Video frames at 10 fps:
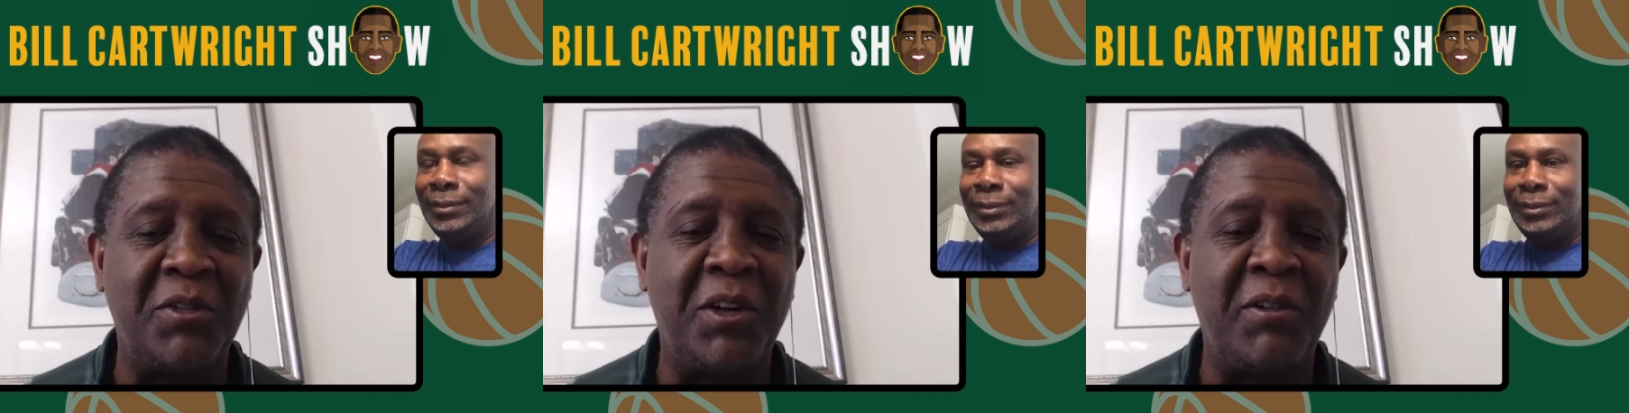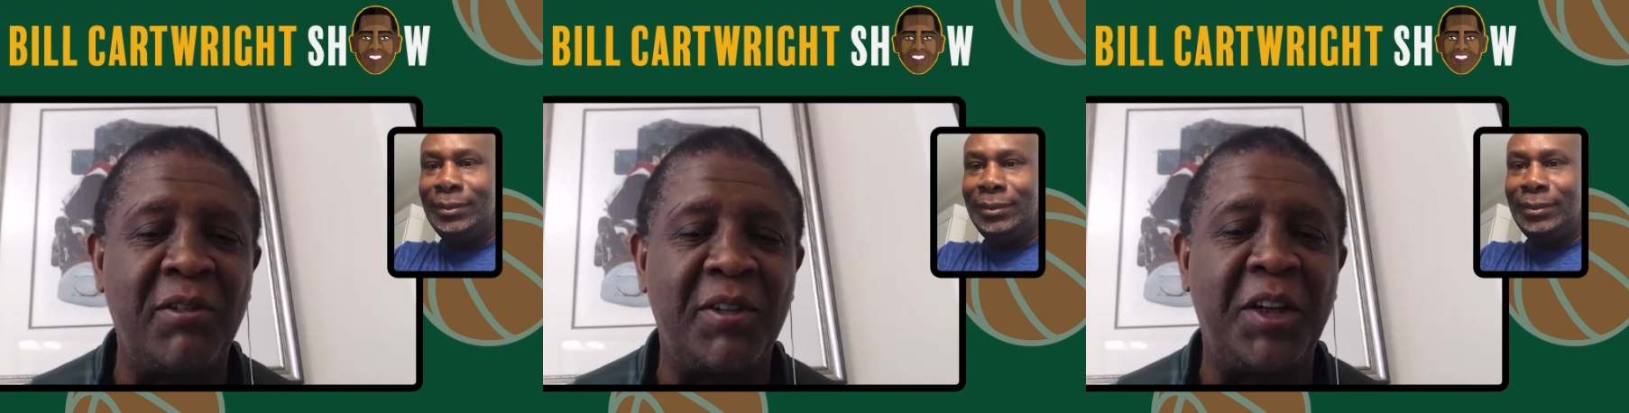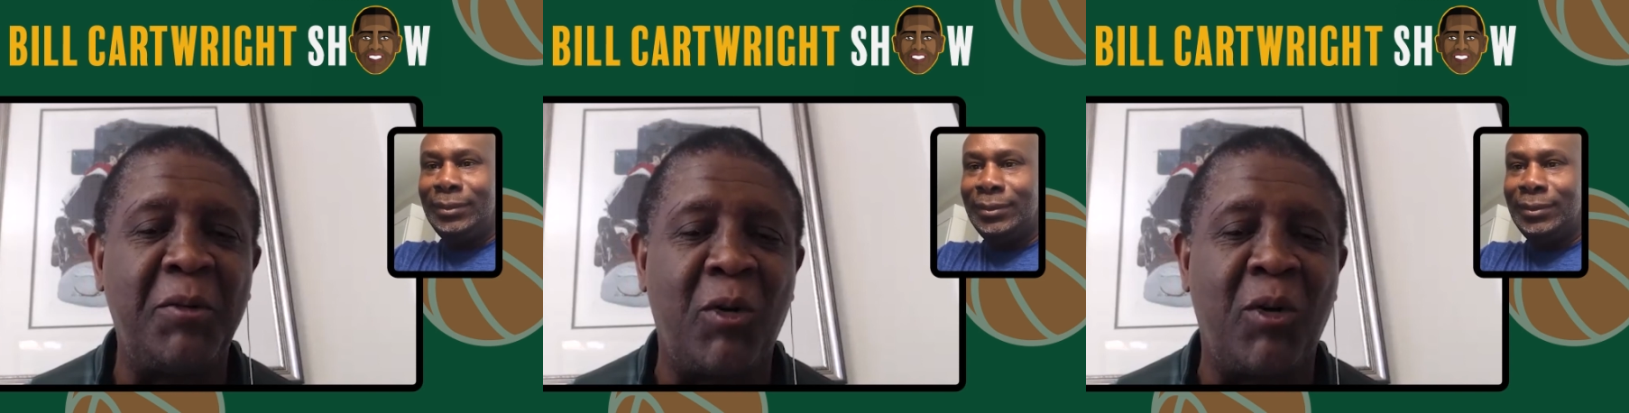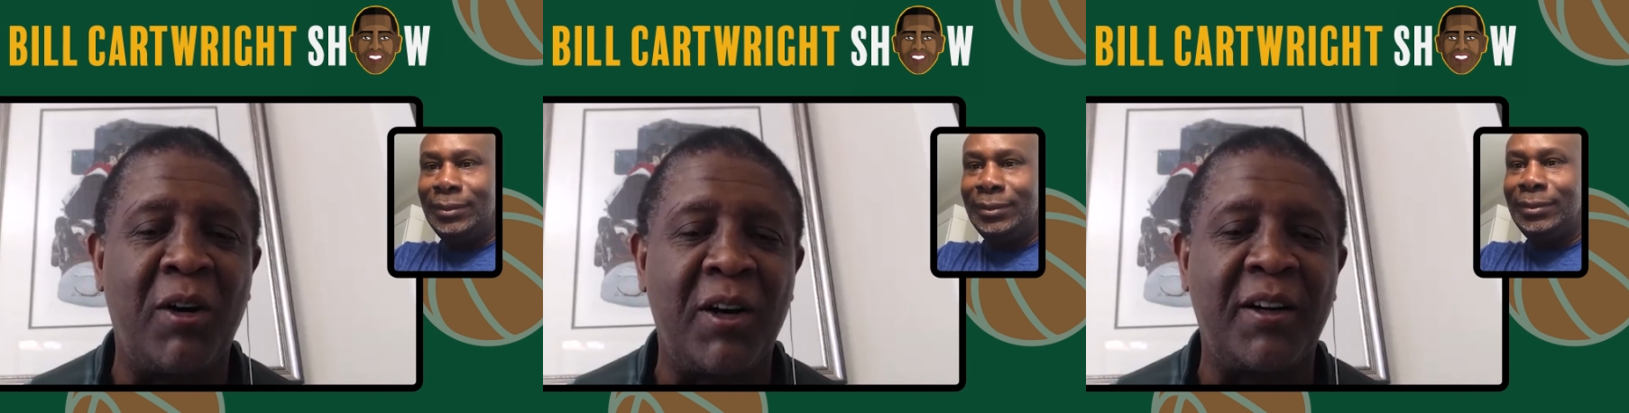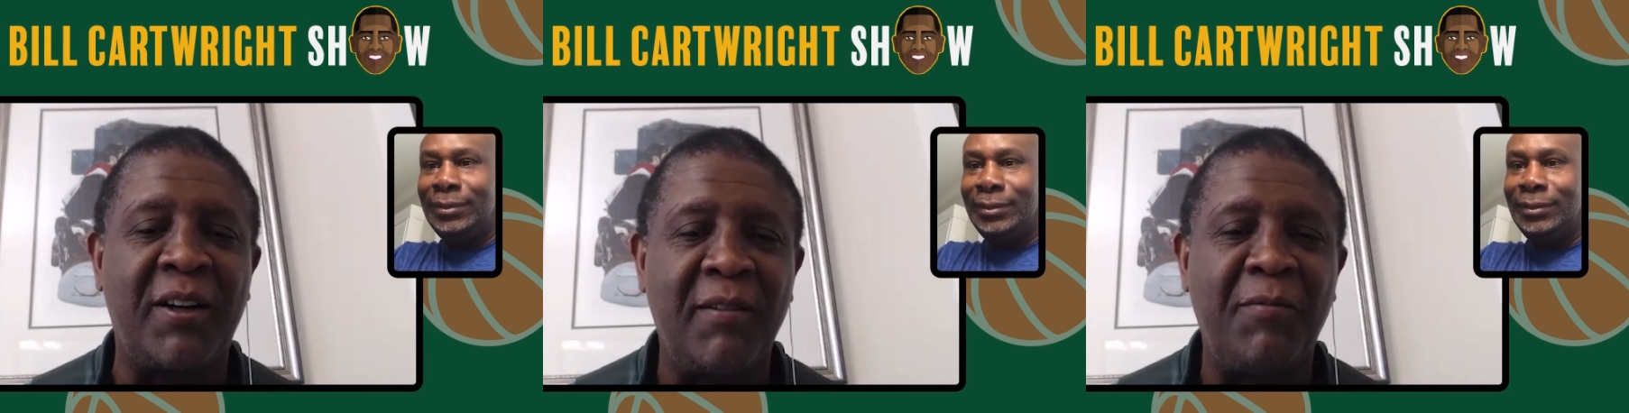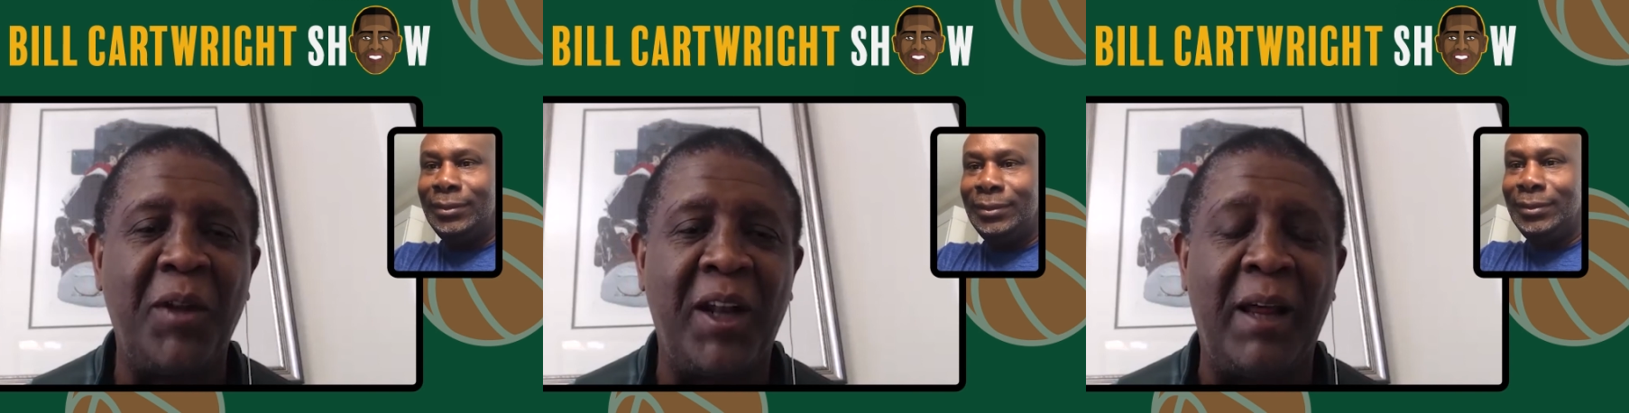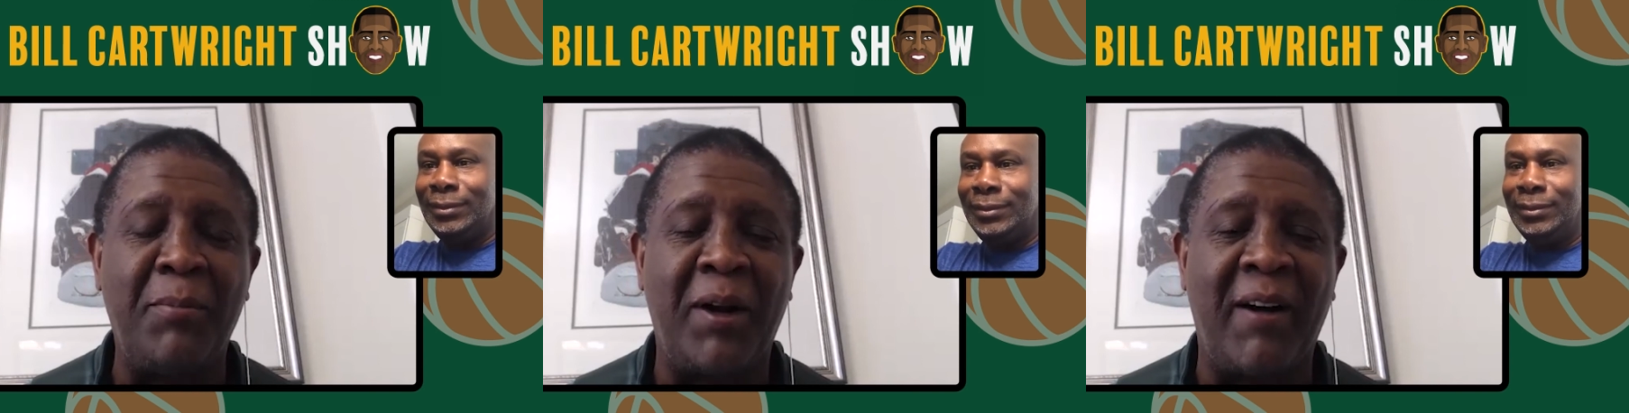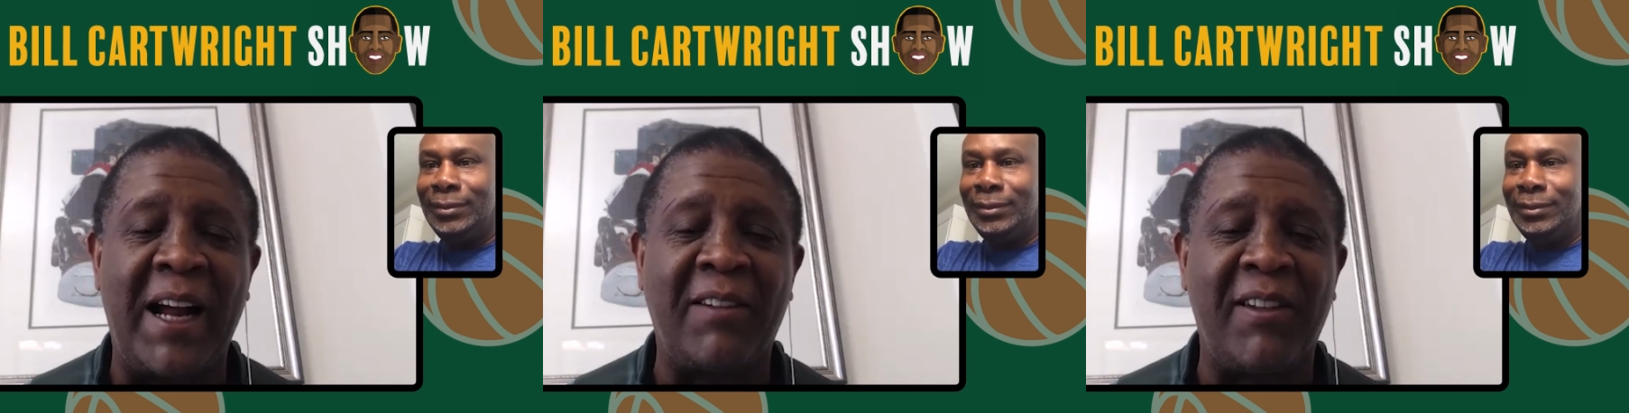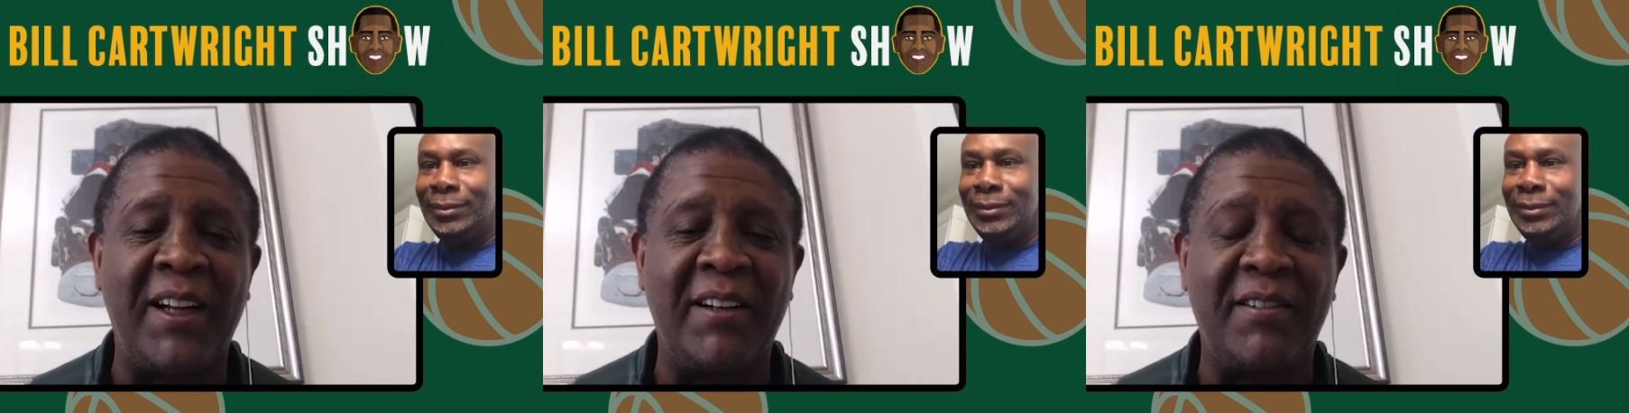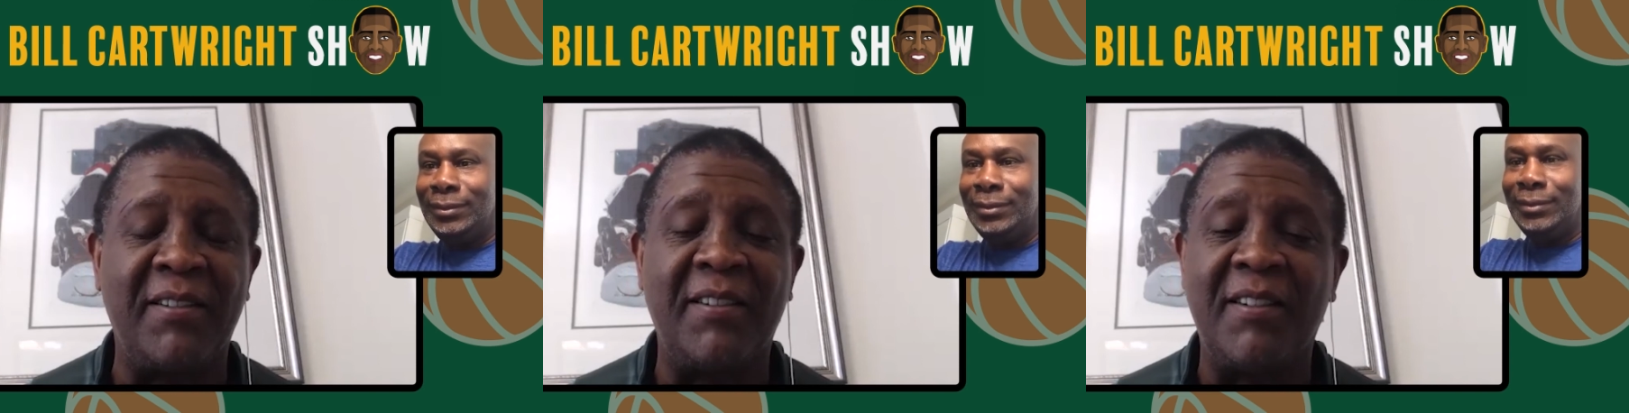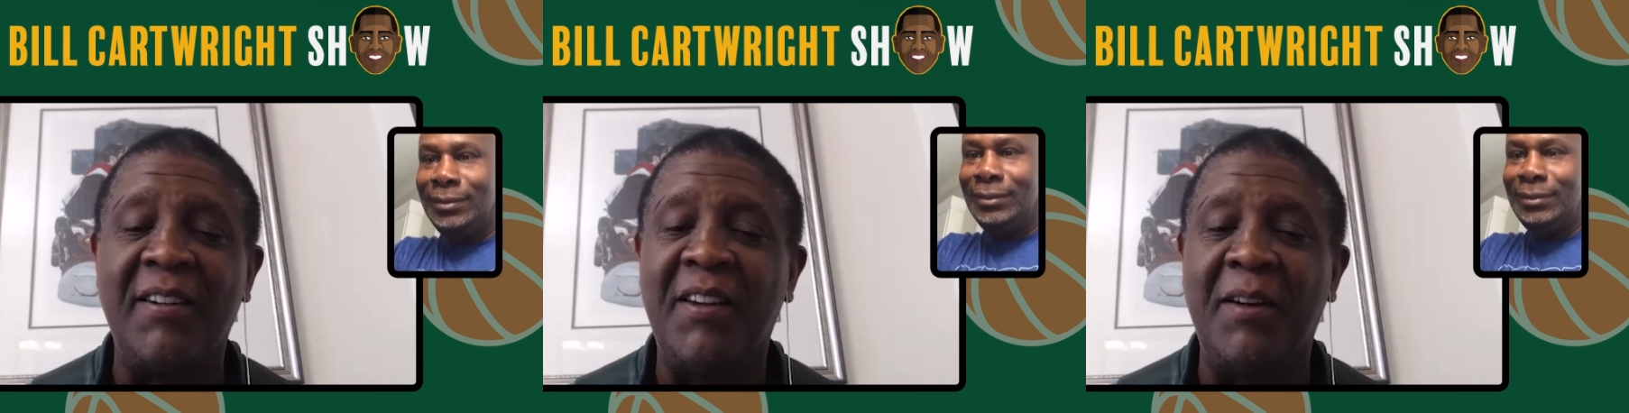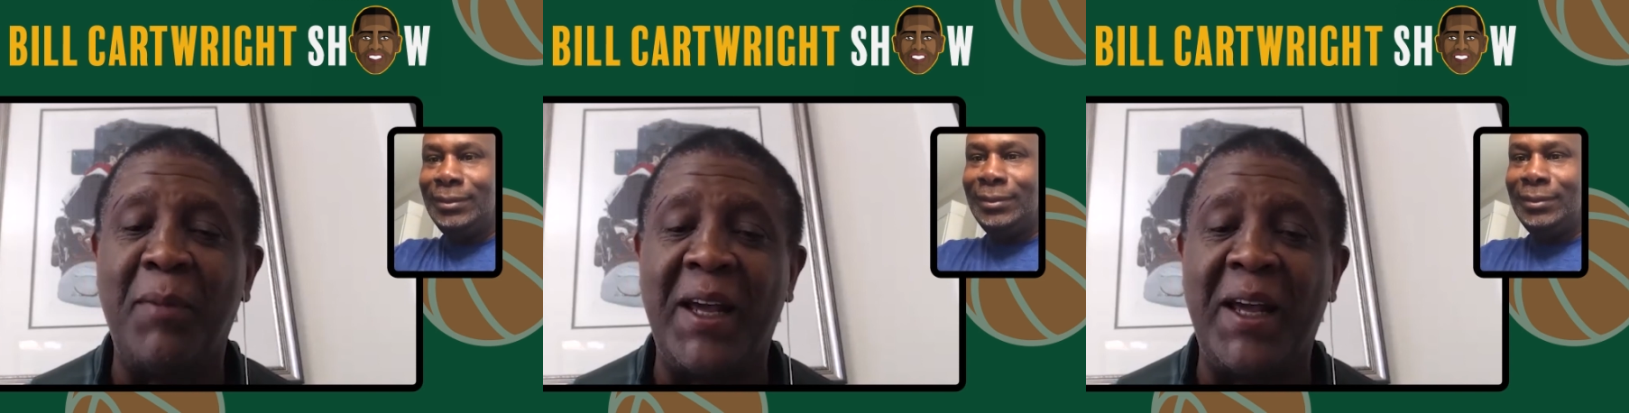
Speaker 1: You you were a lot better athlete than